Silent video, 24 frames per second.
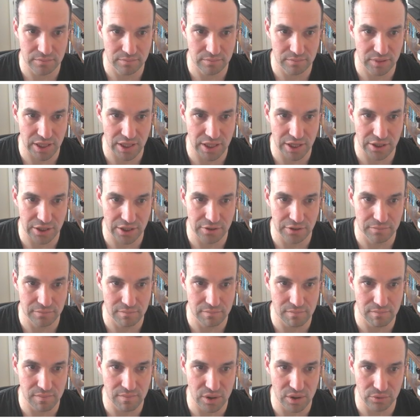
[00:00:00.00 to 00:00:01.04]
player
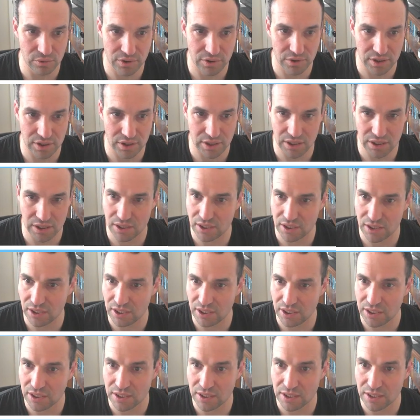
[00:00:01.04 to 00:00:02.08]
both
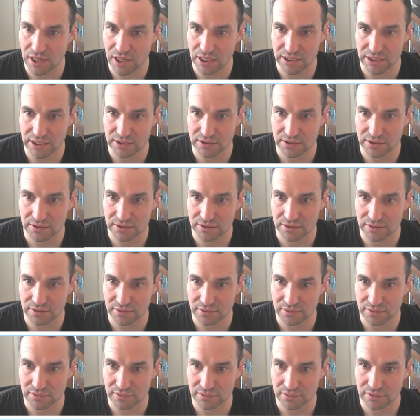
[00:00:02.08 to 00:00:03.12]
in nut
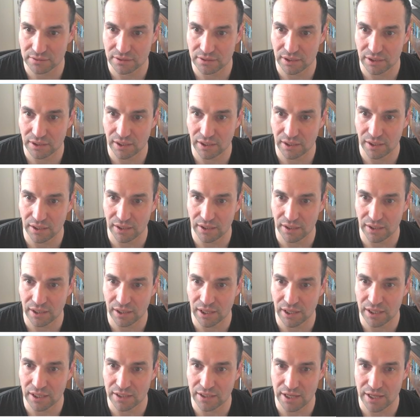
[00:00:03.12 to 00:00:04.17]

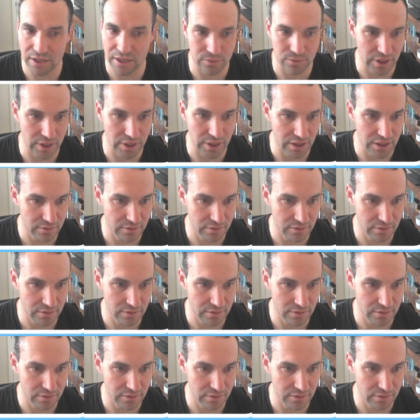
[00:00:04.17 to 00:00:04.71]
and equity.